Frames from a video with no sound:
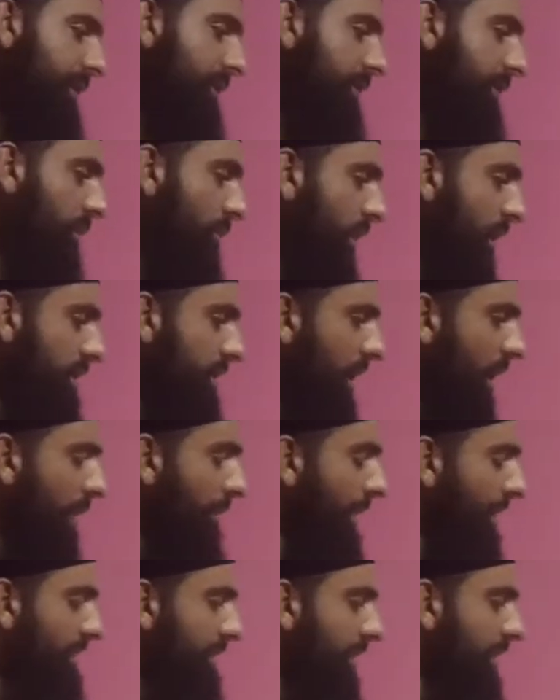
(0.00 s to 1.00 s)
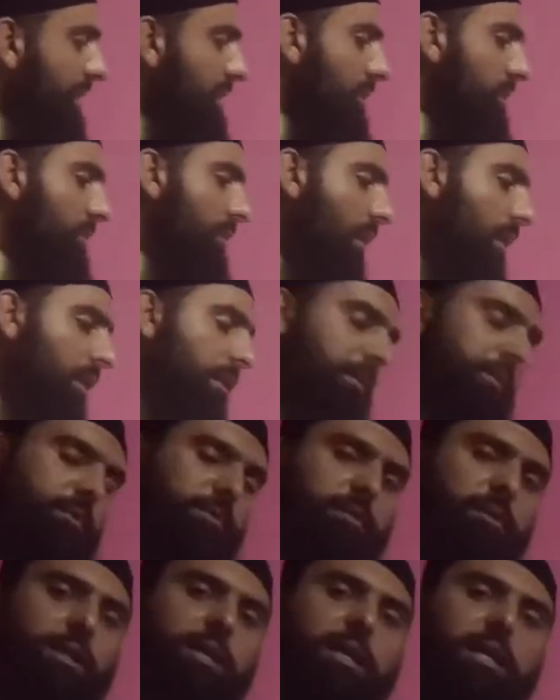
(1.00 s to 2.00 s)
duration of action is short,
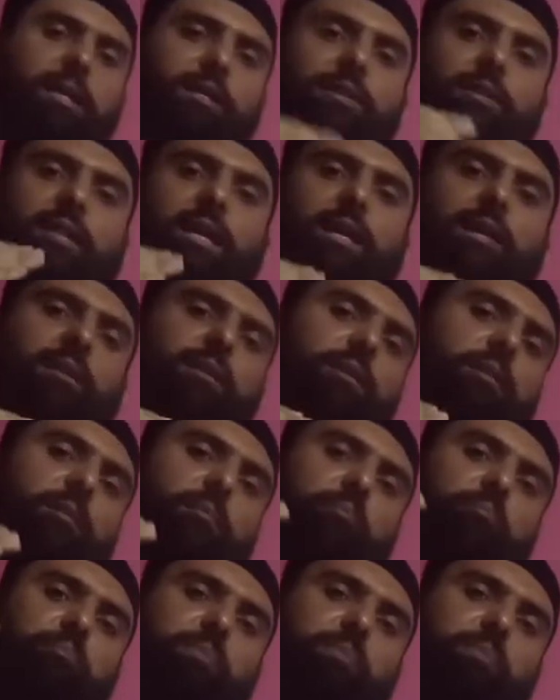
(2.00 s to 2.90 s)
then